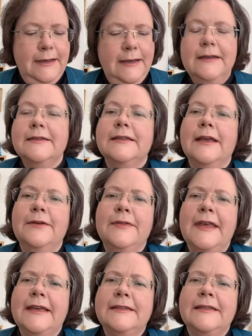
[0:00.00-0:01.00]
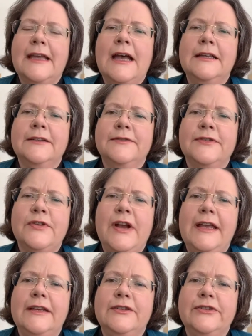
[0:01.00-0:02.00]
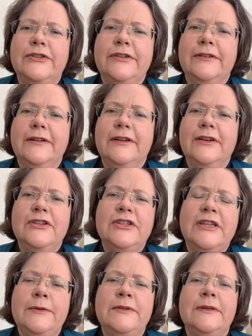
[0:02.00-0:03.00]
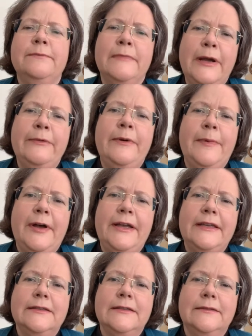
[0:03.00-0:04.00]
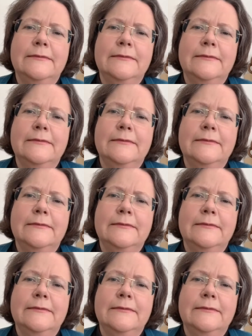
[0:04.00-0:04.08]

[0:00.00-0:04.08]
So that's kind of strange, because she was a Moabite.